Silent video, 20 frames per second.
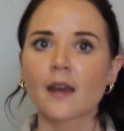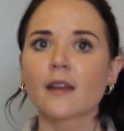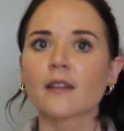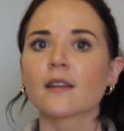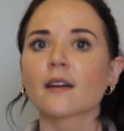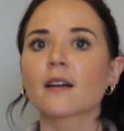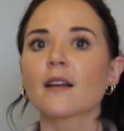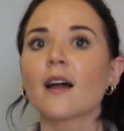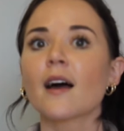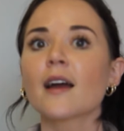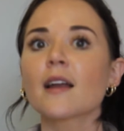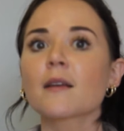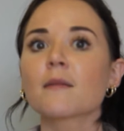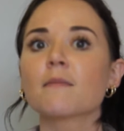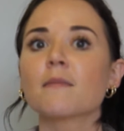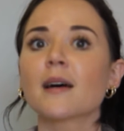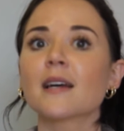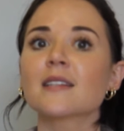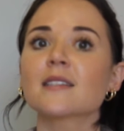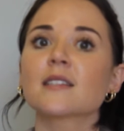The client
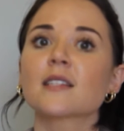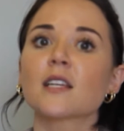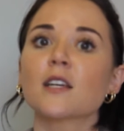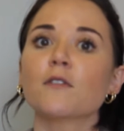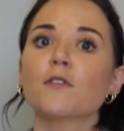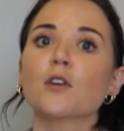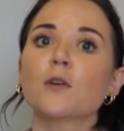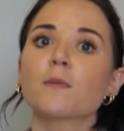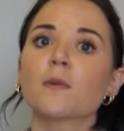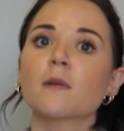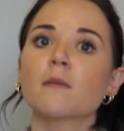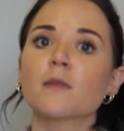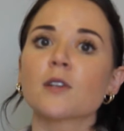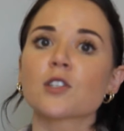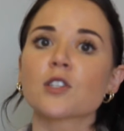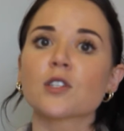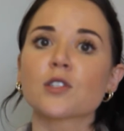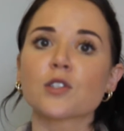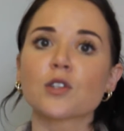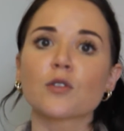must give you
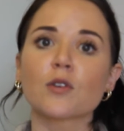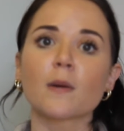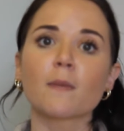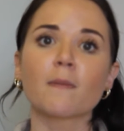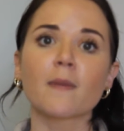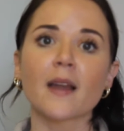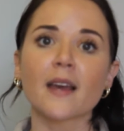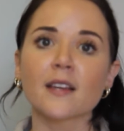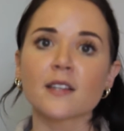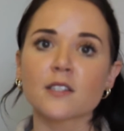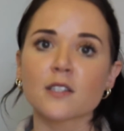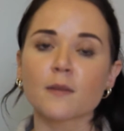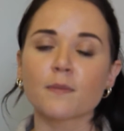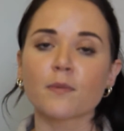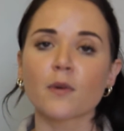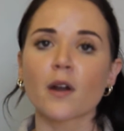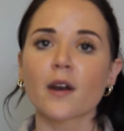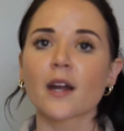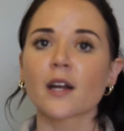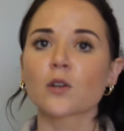permission to replace the
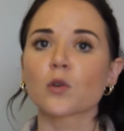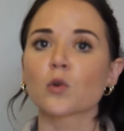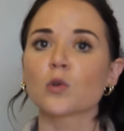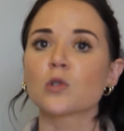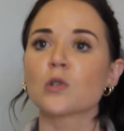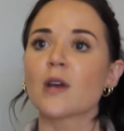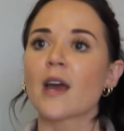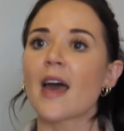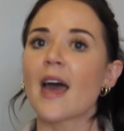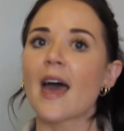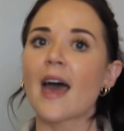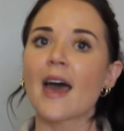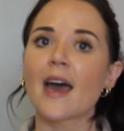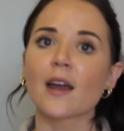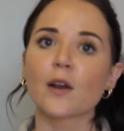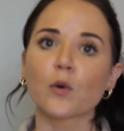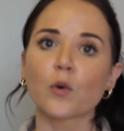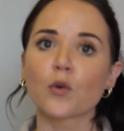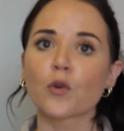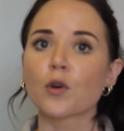product or to
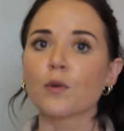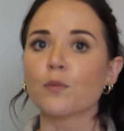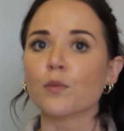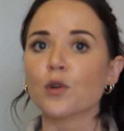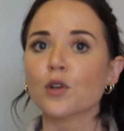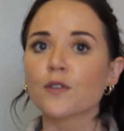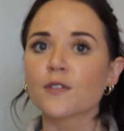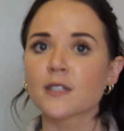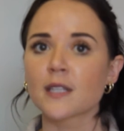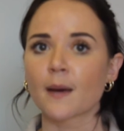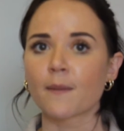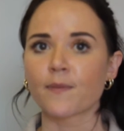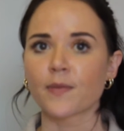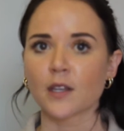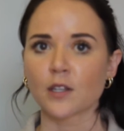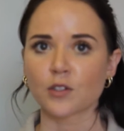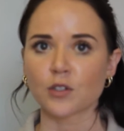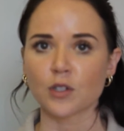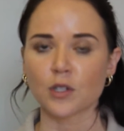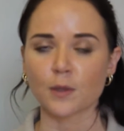add or remove
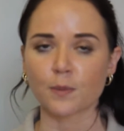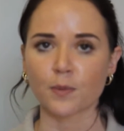something to the